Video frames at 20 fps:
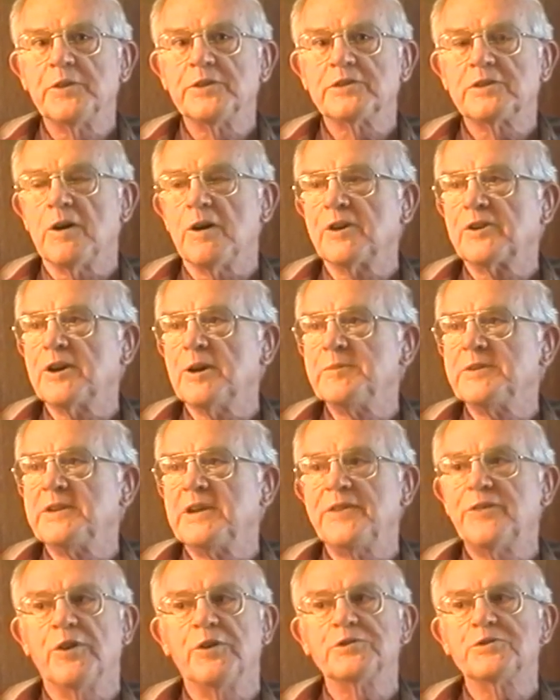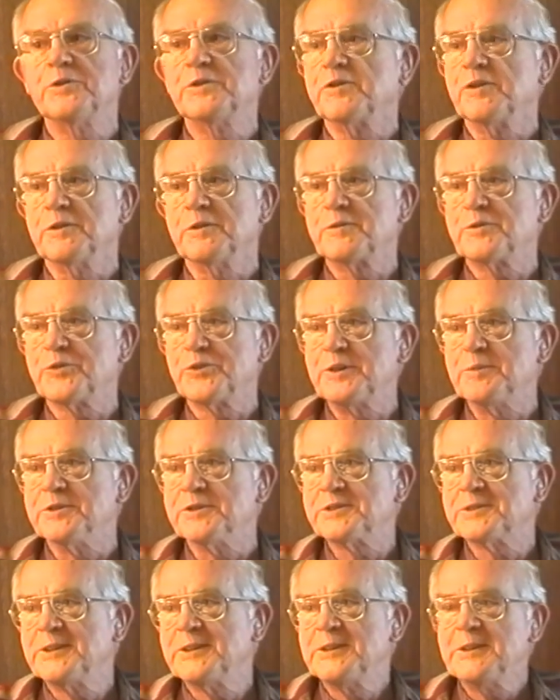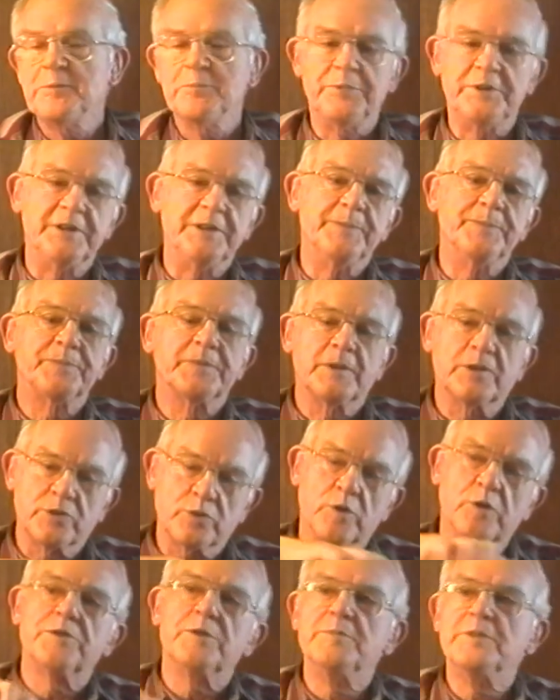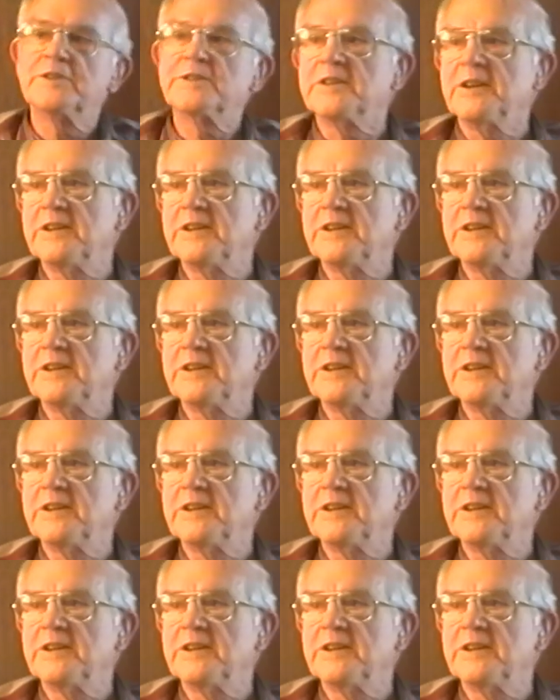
And, this, and then we, looked and I saw his car coming. I thought he was going to cream us.